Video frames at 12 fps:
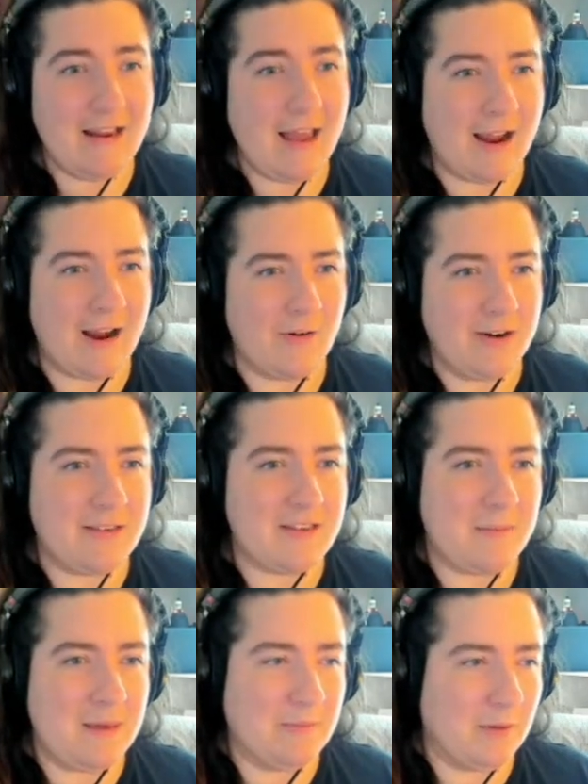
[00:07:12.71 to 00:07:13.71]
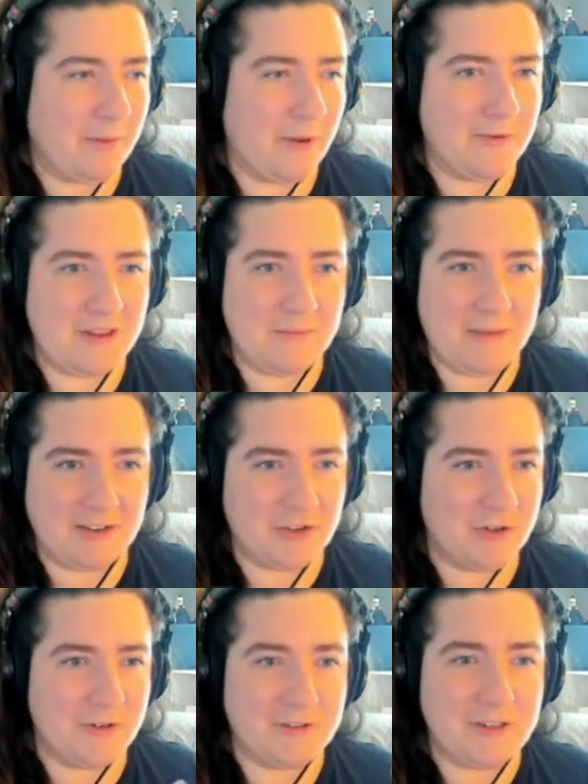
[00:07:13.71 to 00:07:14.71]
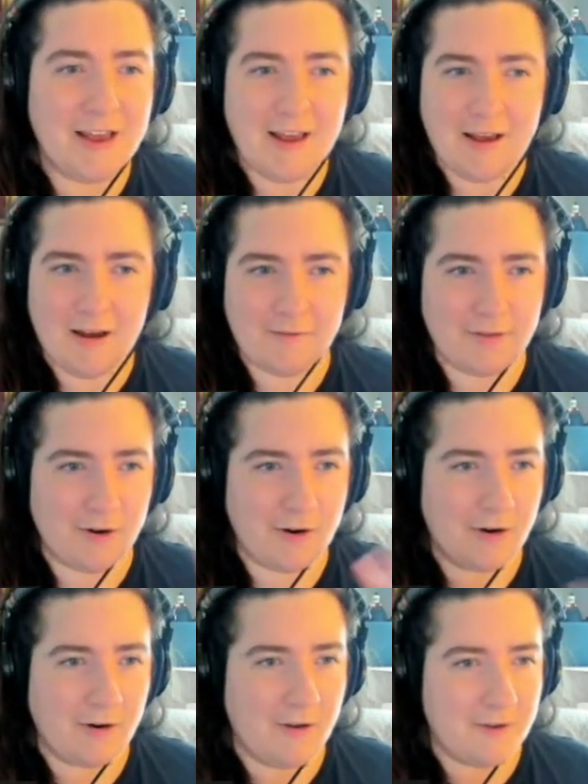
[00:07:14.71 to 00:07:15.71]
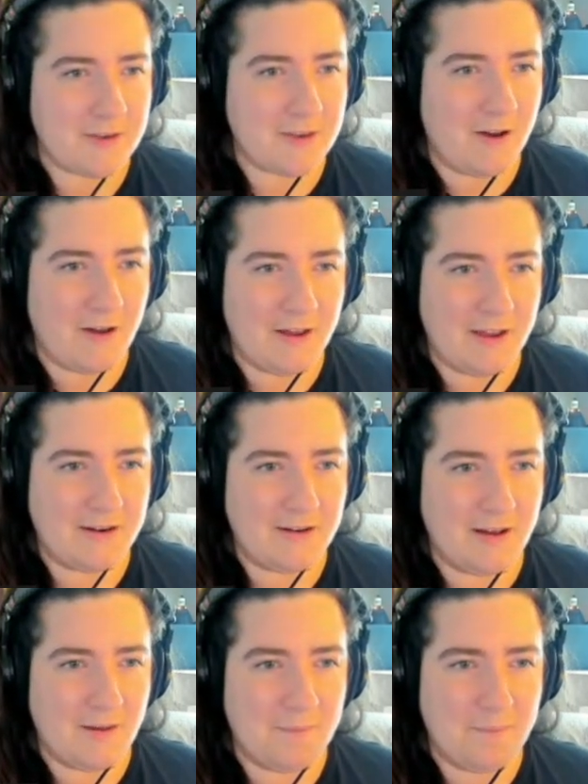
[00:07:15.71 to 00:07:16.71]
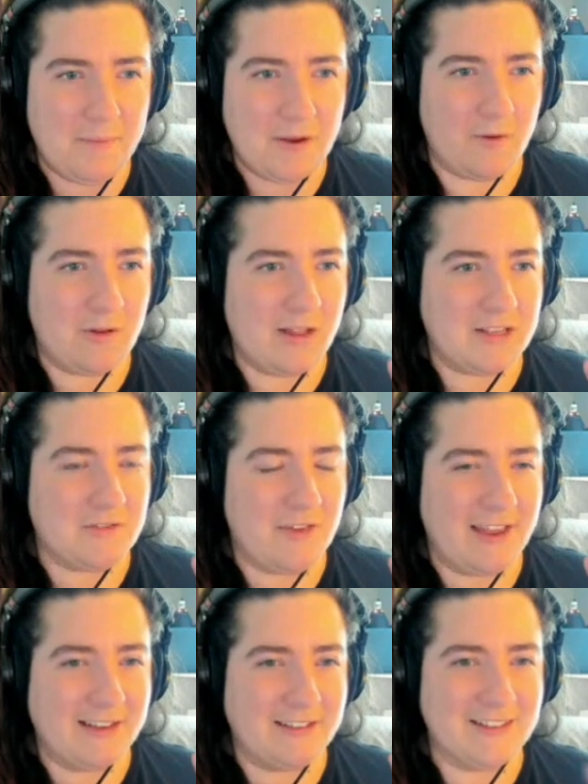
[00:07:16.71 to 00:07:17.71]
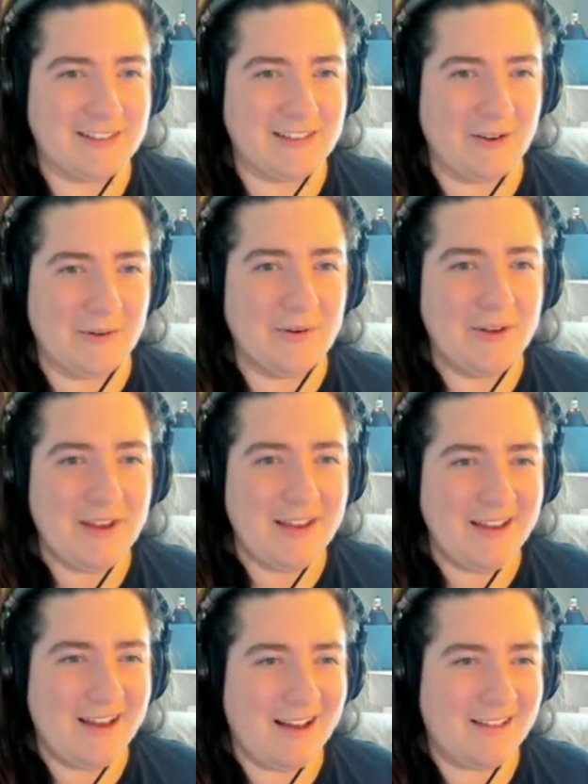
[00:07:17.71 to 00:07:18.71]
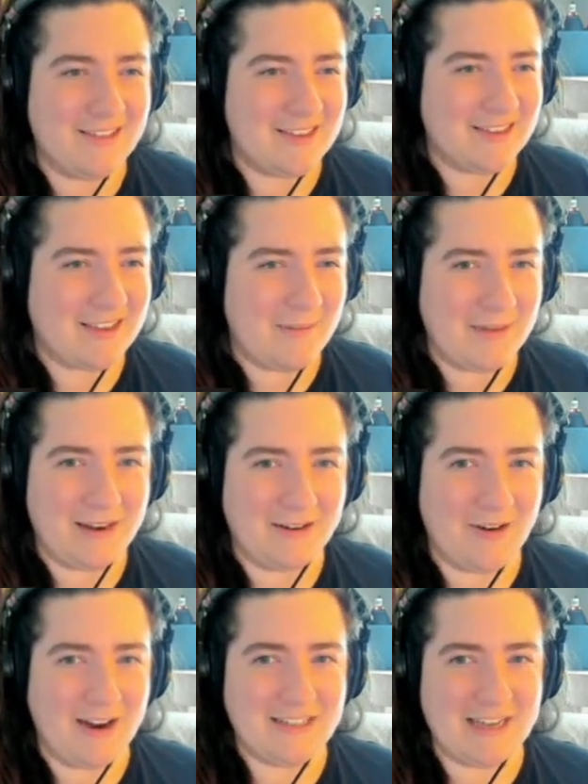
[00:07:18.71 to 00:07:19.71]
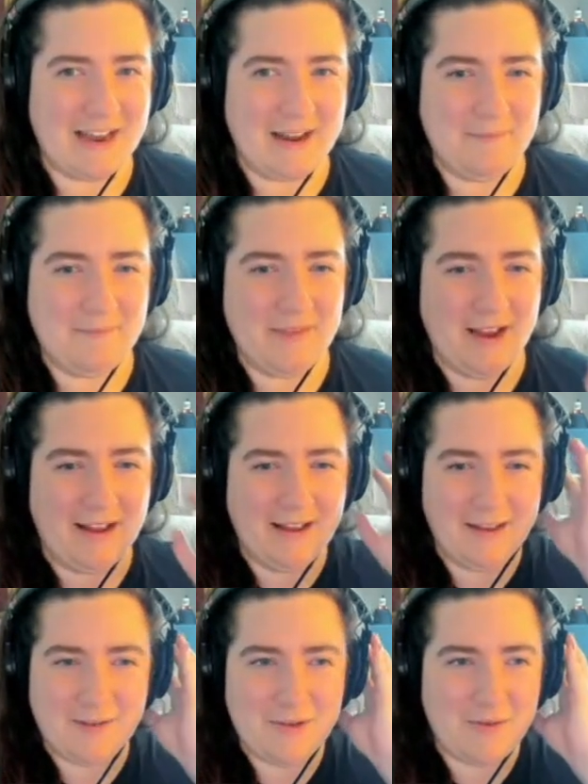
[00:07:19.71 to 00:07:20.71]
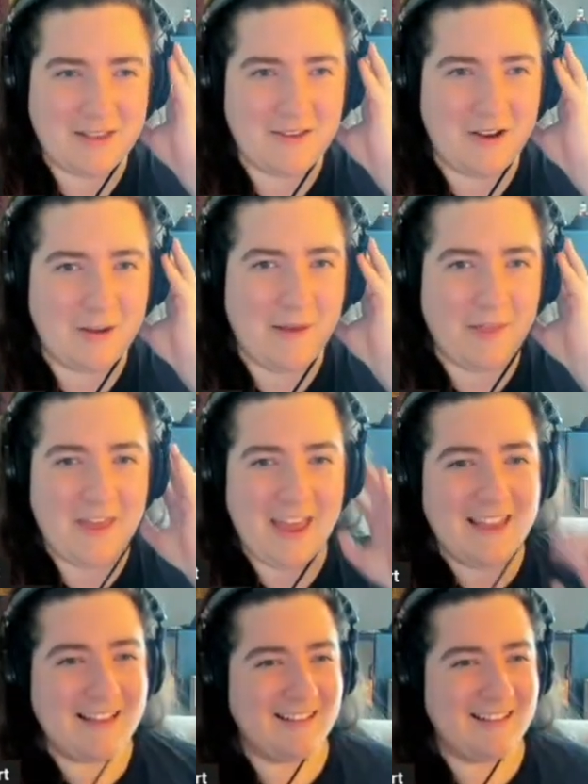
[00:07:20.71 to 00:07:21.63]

I already see people posting pictures of their girls on a big old clutch of eggs. So this coming in a great time. You want to talk about that?